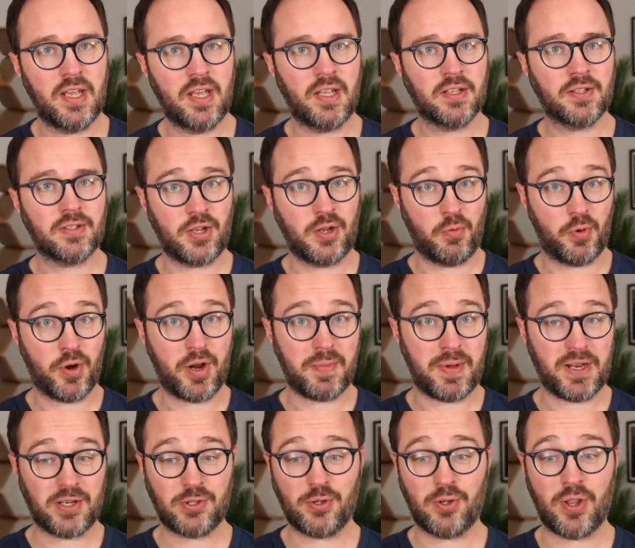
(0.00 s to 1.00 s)
So you want to
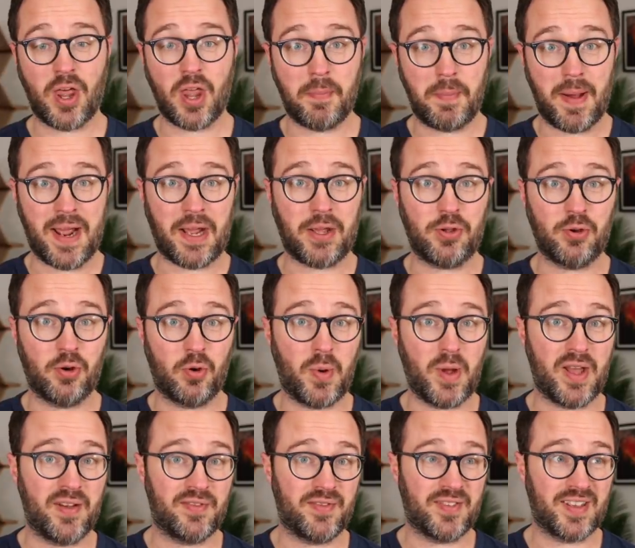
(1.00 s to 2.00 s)
make sure that the bank you're
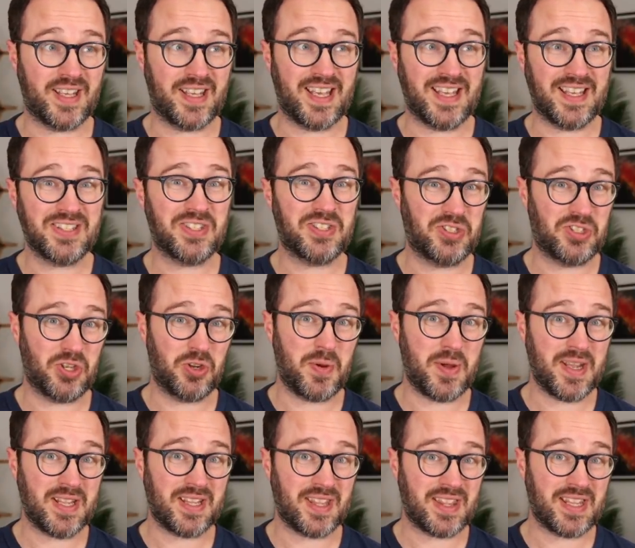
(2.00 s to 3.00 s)
with is
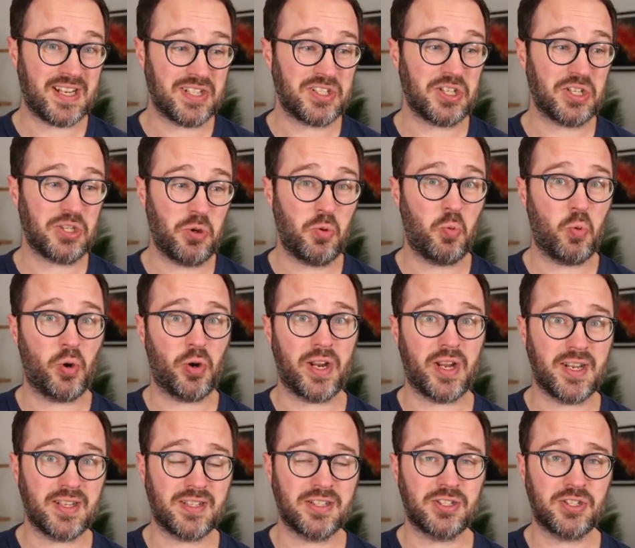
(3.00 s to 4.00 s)
doing the things that you want
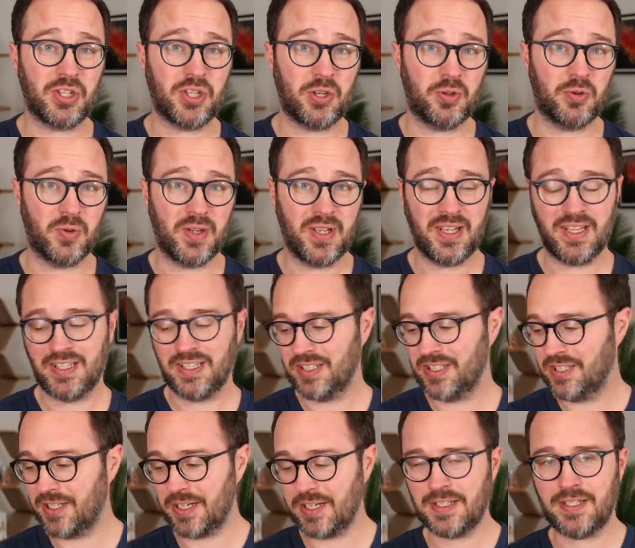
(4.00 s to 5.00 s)
it to do
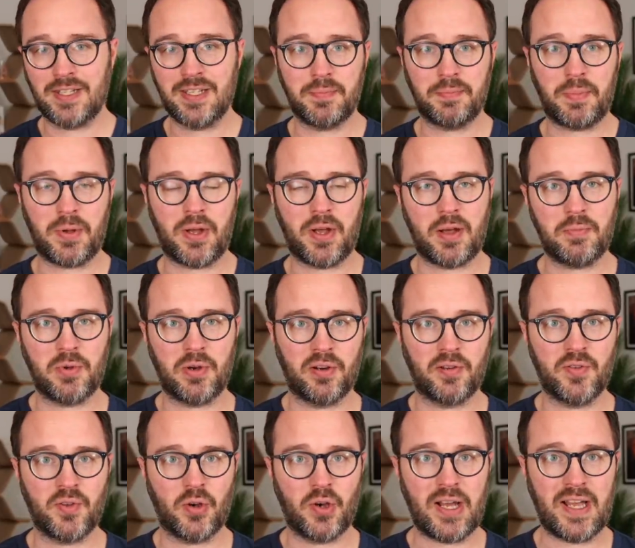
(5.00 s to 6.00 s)
just in the palm of
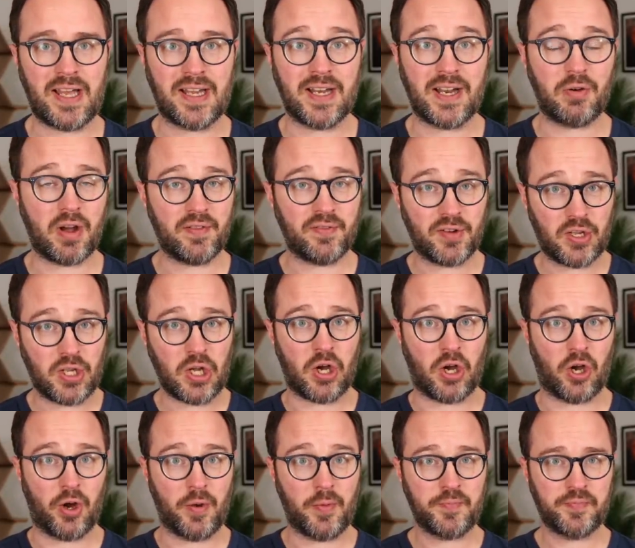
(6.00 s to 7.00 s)
your hand. Now, I've
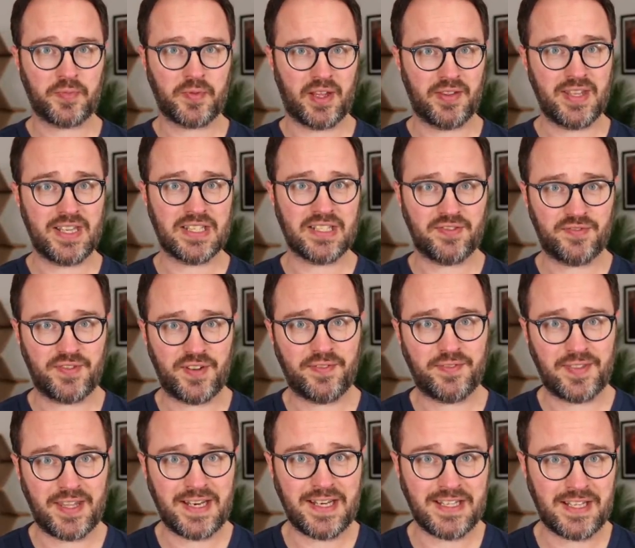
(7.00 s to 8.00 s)
got, I think it's
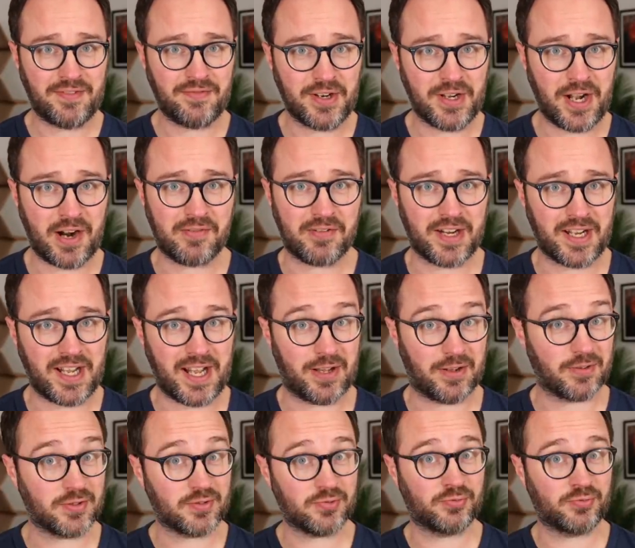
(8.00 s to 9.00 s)
15 different current
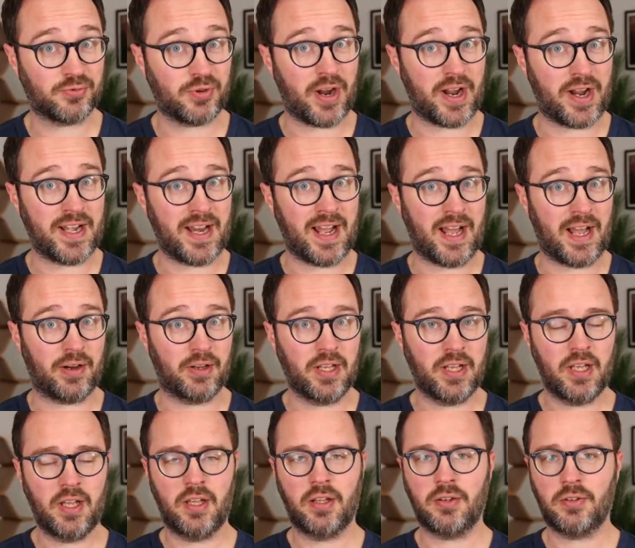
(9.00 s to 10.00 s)
accounts right now.
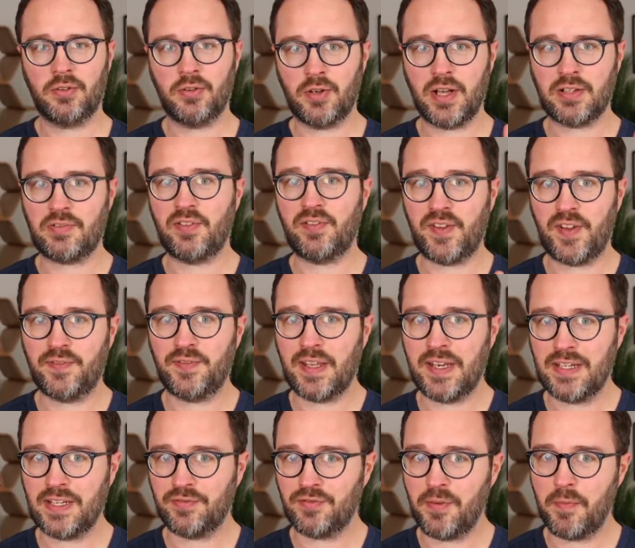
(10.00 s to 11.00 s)
Not necessarily 15
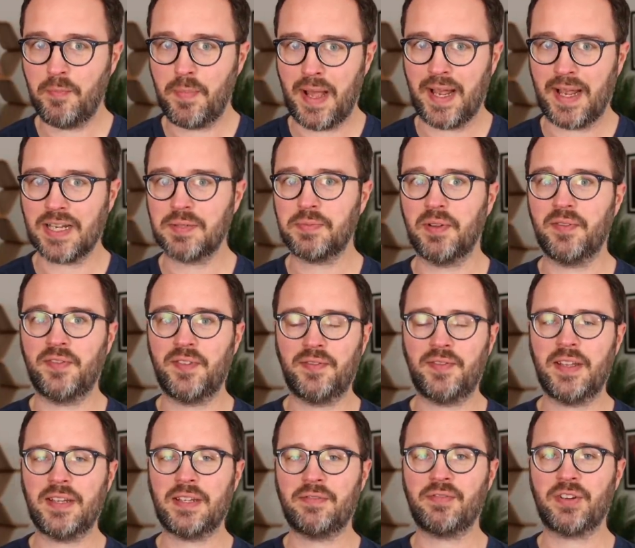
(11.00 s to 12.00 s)
different banks, but
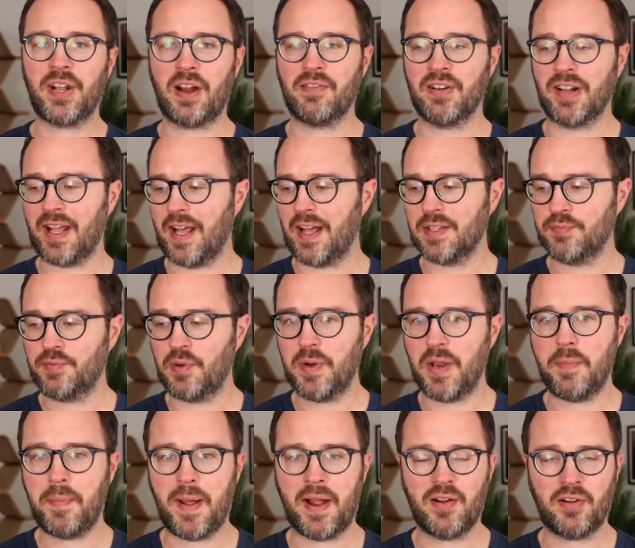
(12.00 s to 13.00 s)
15 different current accounts, probably
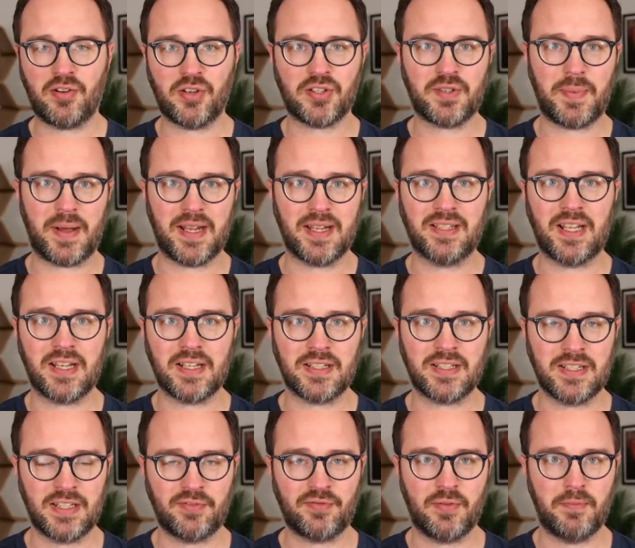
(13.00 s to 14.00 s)
about across about a dozen
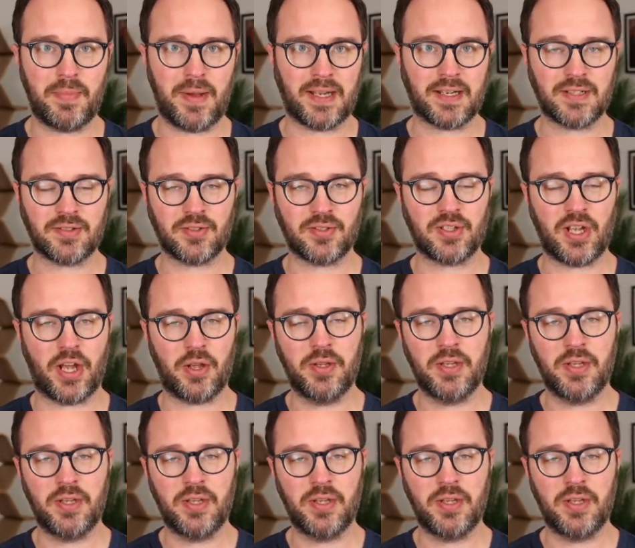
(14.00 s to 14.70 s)
different banks or so.